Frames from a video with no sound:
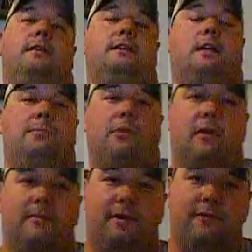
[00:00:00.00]
the second
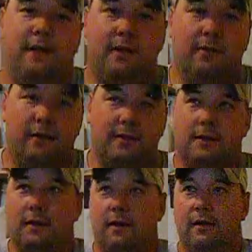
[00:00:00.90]
part of my video
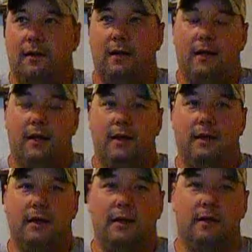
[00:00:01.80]
this year
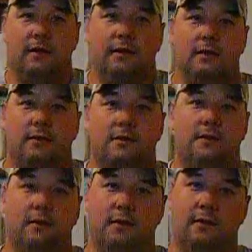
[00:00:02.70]
is
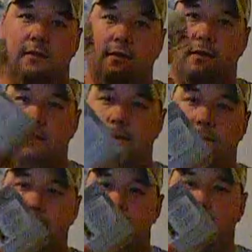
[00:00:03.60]

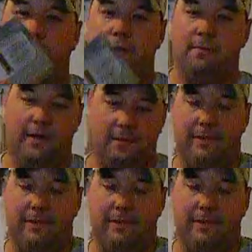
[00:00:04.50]
going to be